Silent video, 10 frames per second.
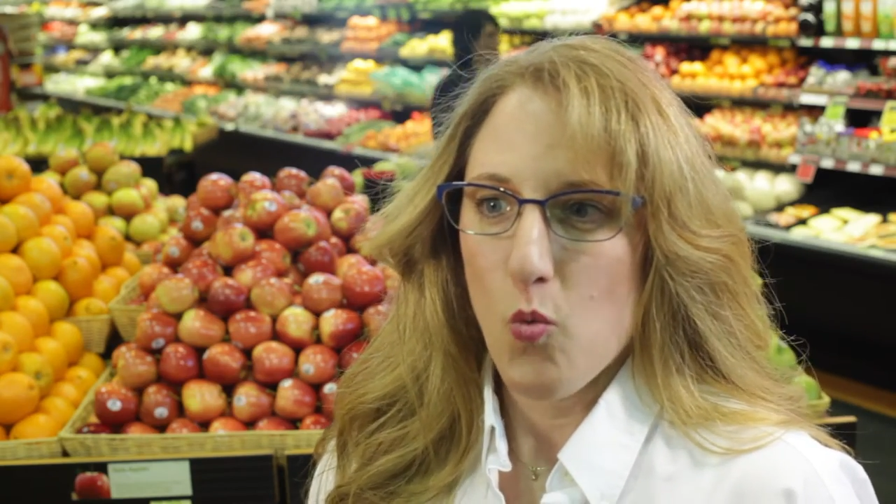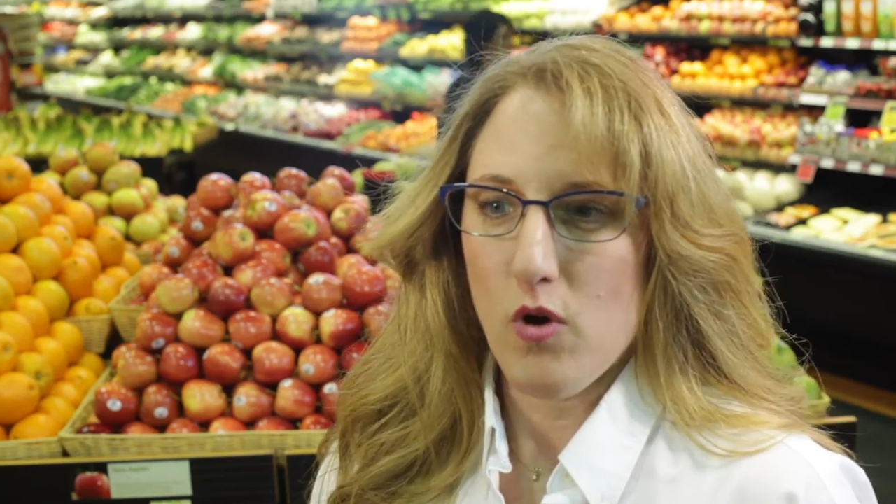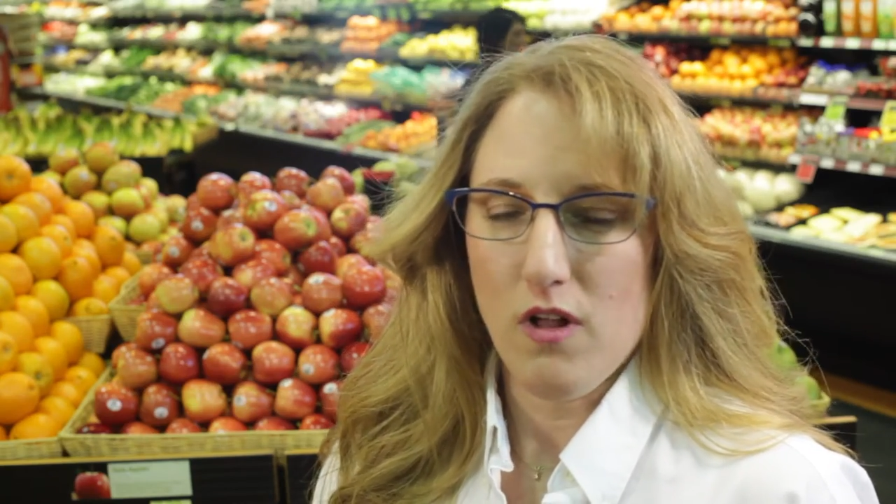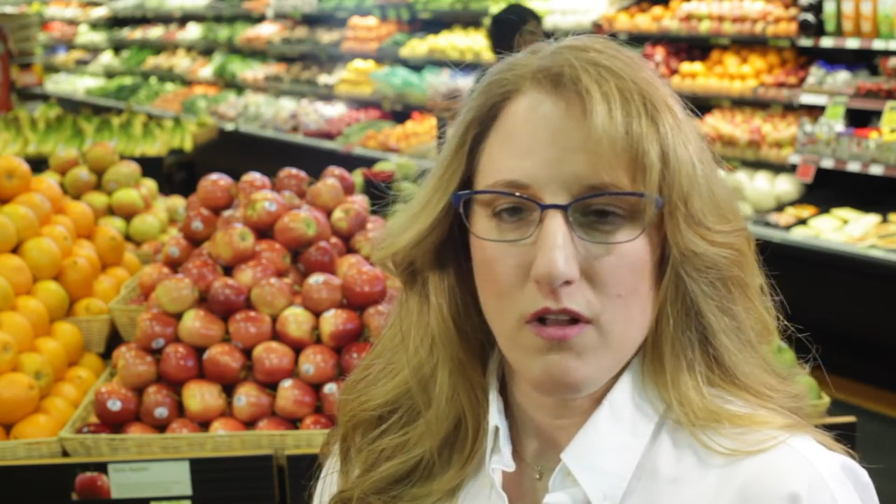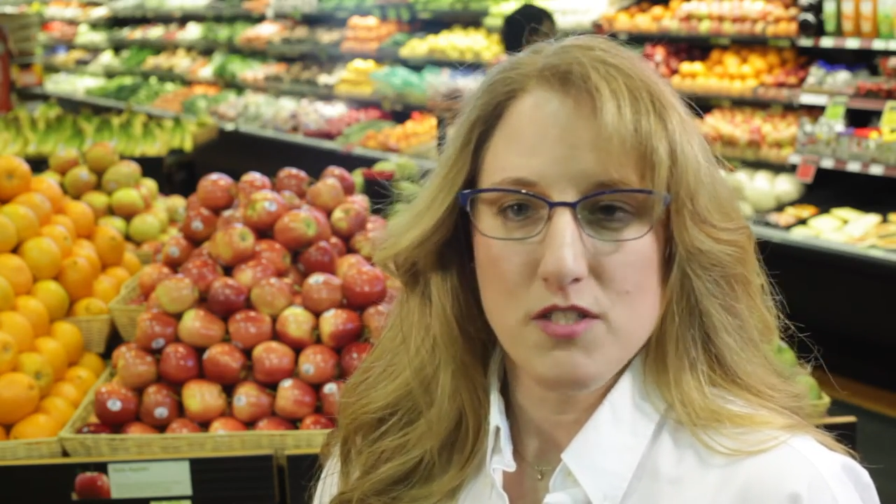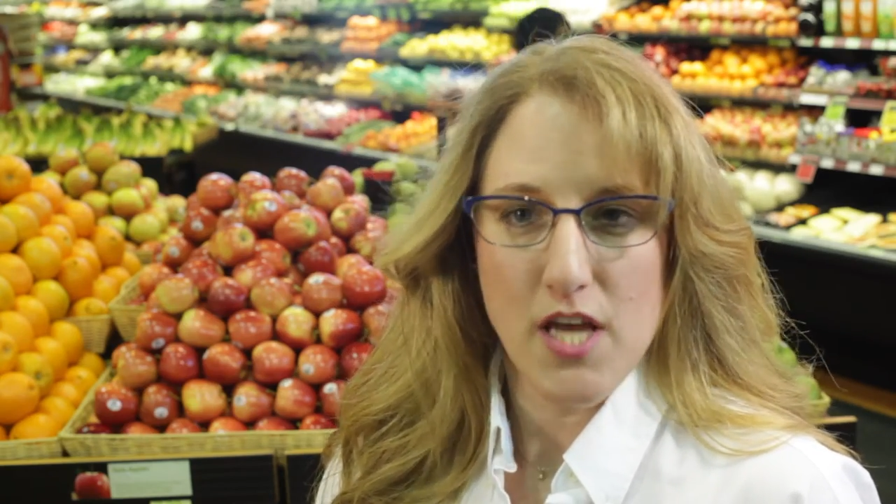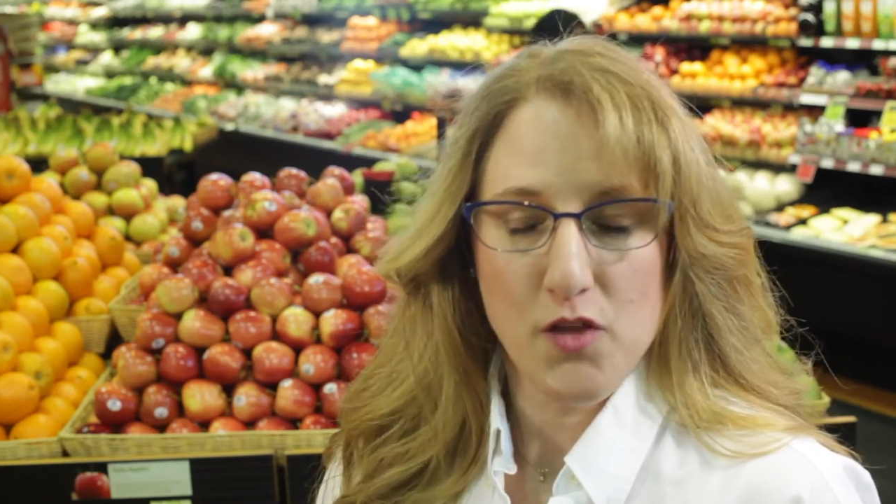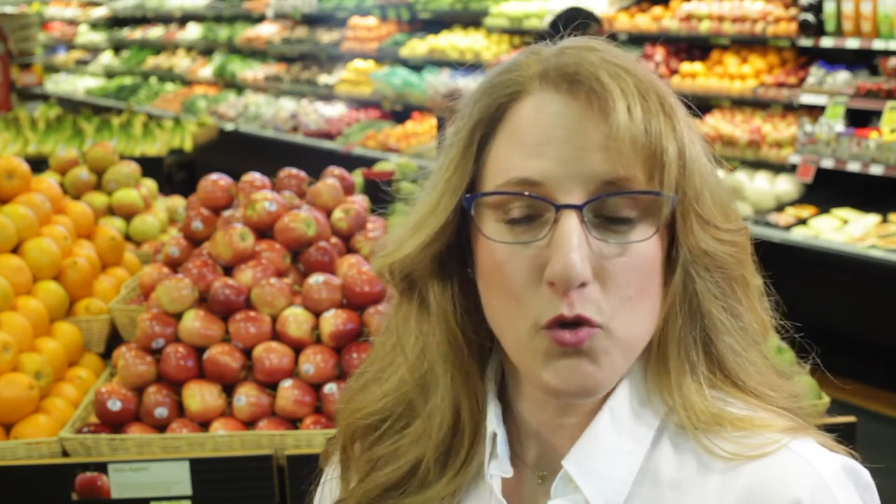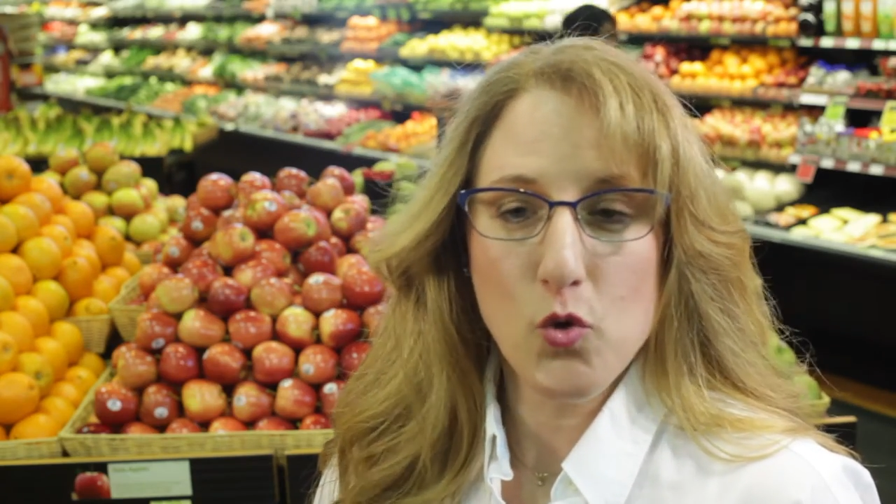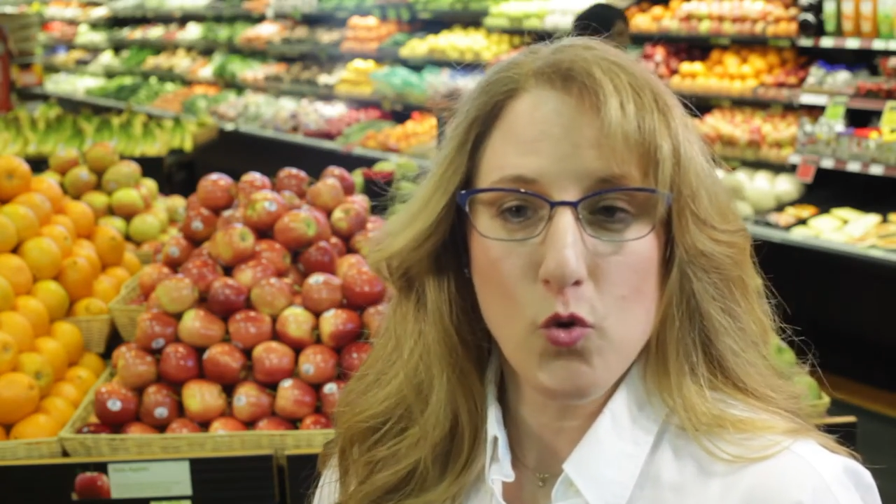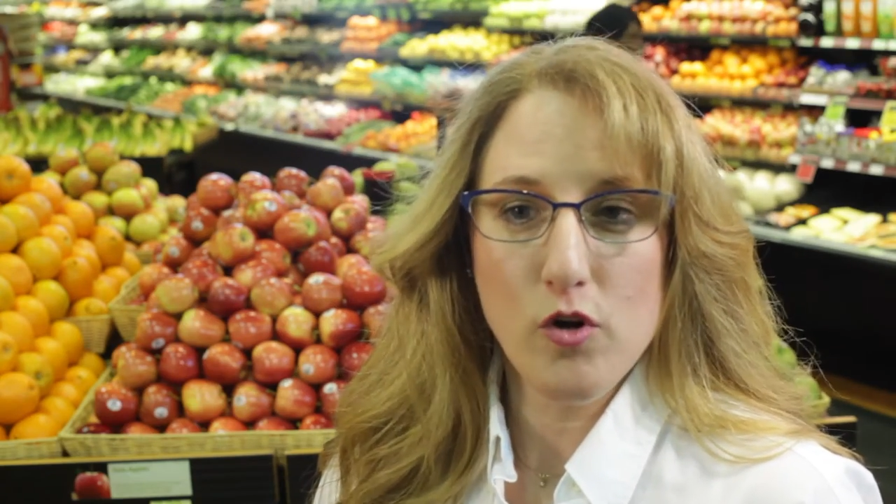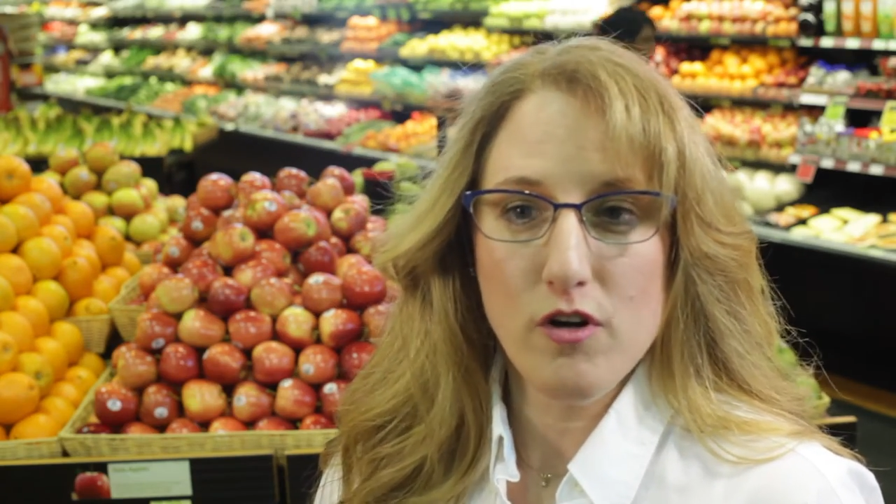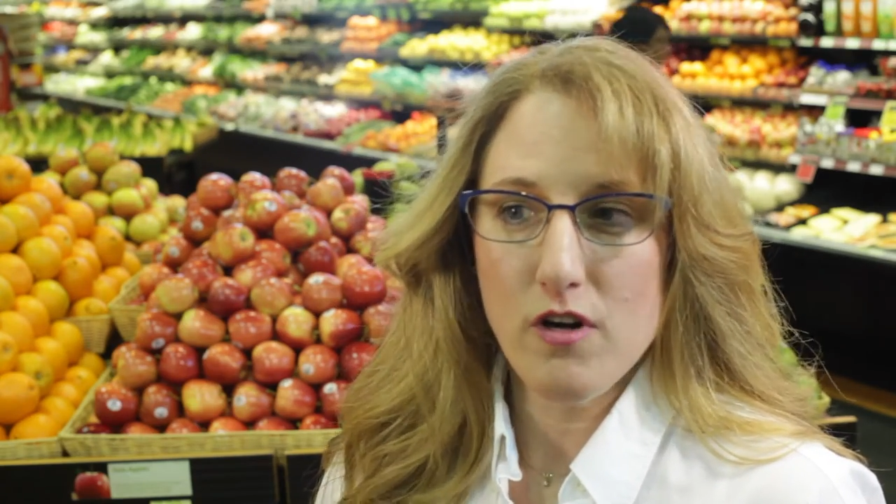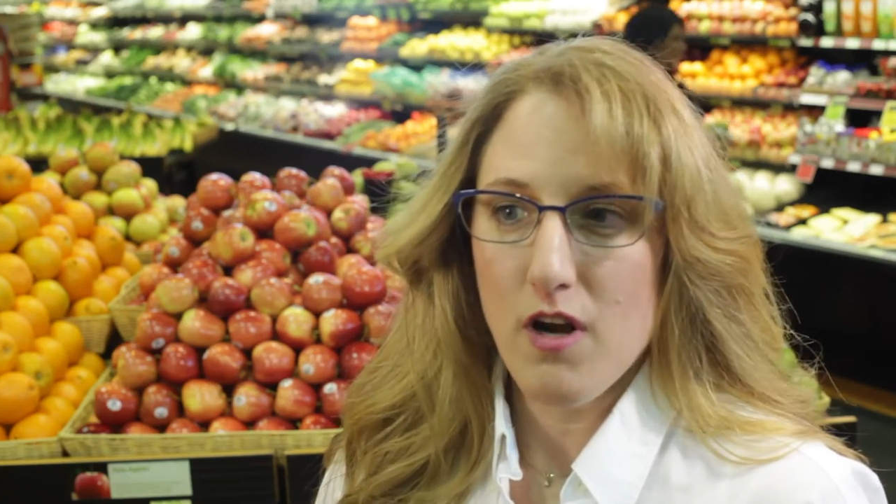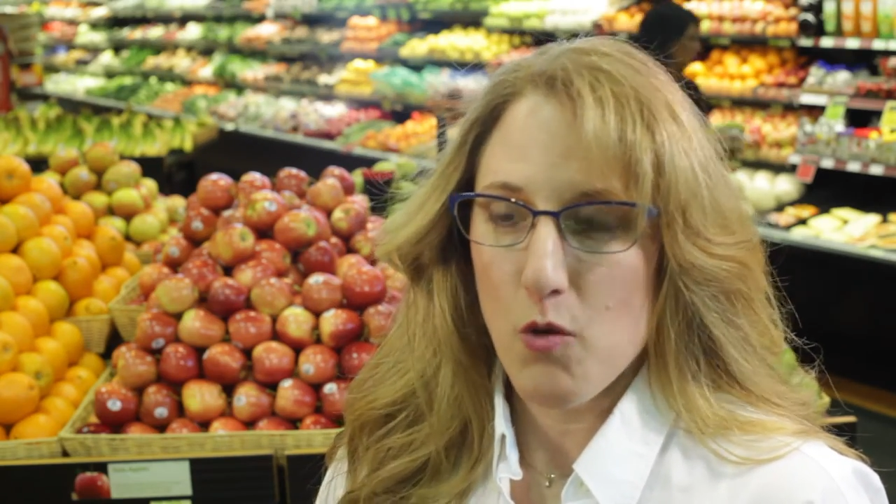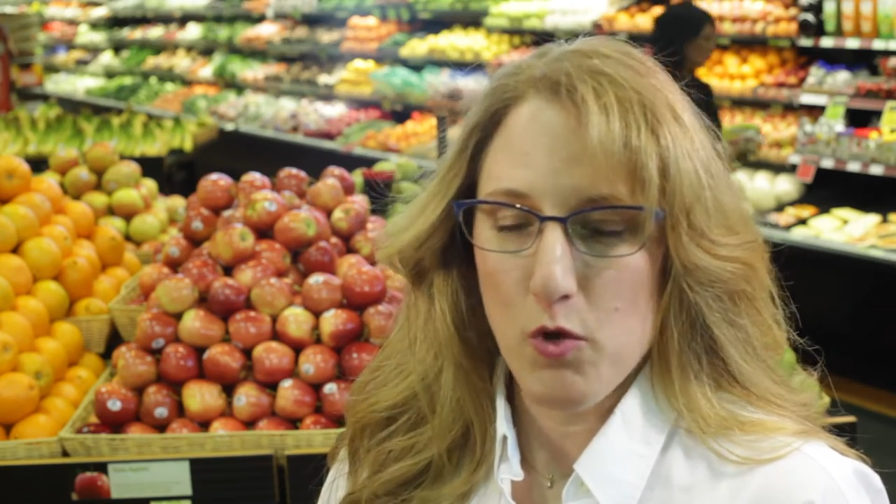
will take their order,